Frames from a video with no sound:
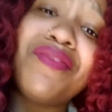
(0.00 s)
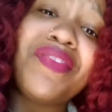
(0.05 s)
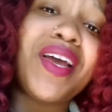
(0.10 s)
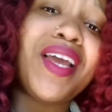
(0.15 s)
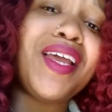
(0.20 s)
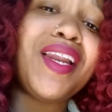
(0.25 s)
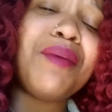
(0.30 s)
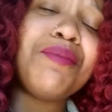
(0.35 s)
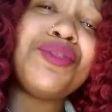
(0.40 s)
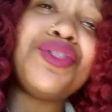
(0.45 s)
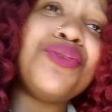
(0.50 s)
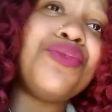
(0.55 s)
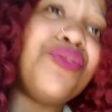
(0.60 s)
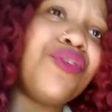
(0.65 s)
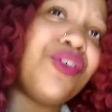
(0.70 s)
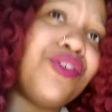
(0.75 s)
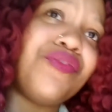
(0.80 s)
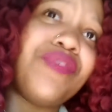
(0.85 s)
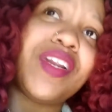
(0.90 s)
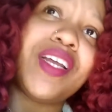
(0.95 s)
and fighting. I'm too
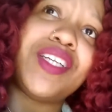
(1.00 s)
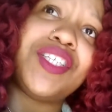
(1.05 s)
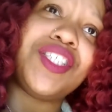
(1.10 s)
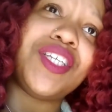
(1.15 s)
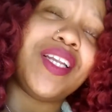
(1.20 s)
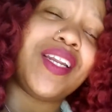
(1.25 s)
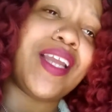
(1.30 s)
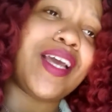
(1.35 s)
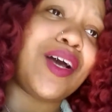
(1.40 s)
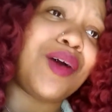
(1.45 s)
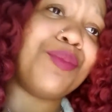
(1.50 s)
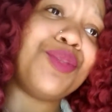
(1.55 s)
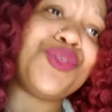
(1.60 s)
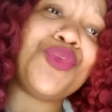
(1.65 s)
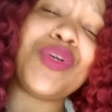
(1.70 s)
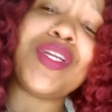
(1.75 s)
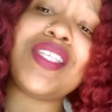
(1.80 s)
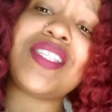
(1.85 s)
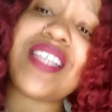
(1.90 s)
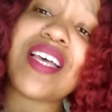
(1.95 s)
grown for that shit now. I'm
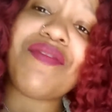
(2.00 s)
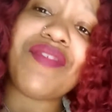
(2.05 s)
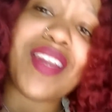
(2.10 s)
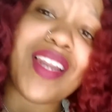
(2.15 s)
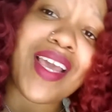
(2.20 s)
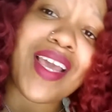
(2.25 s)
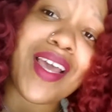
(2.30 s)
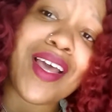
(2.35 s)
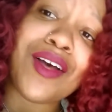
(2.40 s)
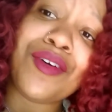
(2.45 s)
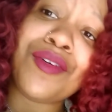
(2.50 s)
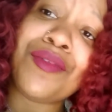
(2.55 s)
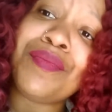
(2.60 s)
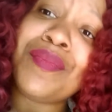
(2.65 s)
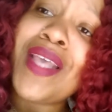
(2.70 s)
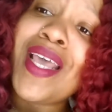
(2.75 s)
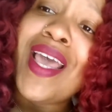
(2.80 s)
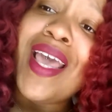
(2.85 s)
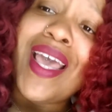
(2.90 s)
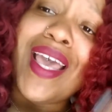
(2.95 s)
27 now,
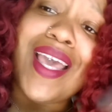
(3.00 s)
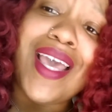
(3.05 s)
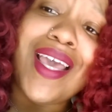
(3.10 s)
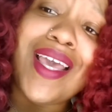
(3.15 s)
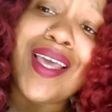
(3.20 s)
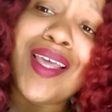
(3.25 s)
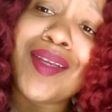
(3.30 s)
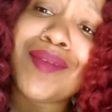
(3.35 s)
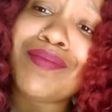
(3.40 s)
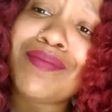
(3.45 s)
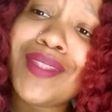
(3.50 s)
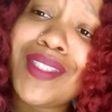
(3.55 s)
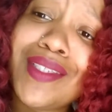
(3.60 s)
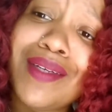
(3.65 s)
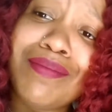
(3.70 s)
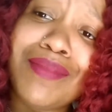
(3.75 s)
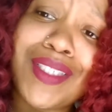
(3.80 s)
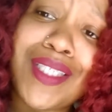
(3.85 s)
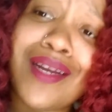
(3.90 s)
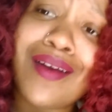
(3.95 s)
and I'm